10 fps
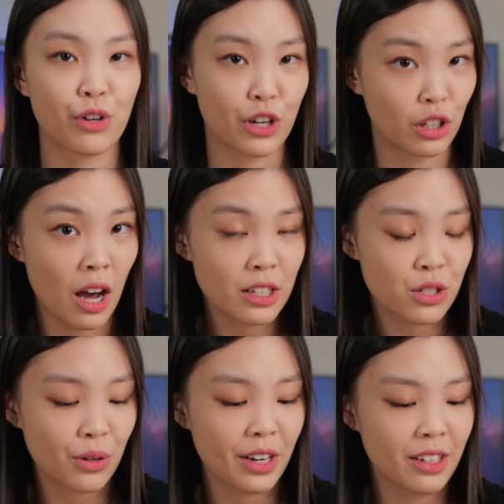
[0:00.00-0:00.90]
for your lock
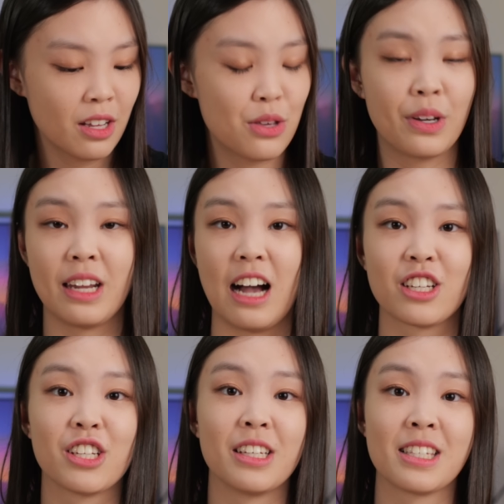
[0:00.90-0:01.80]
screen, you can
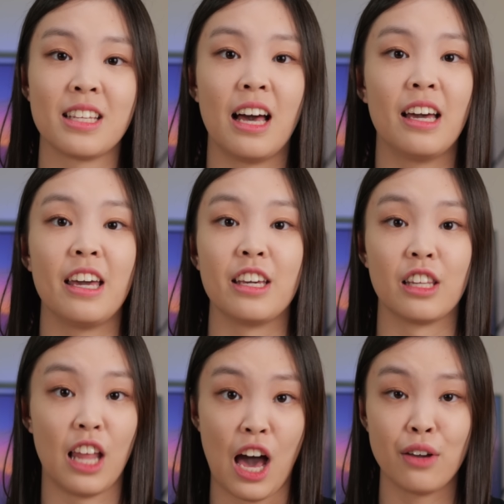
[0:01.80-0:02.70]
actually set a
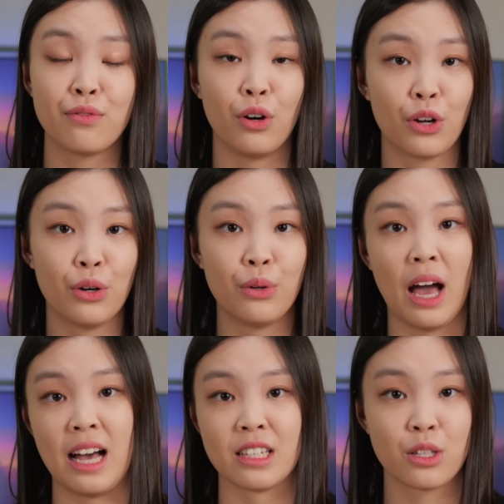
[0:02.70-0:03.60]
live photo
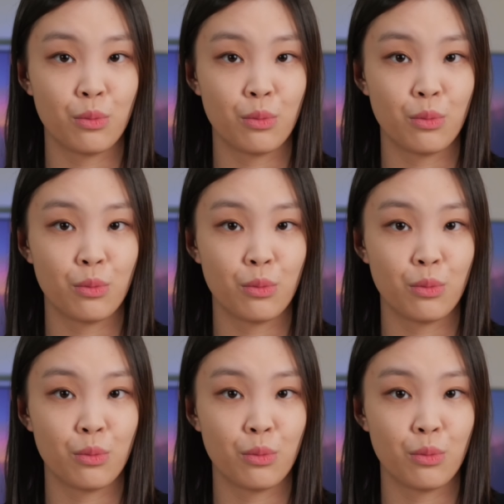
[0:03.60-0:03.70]
as the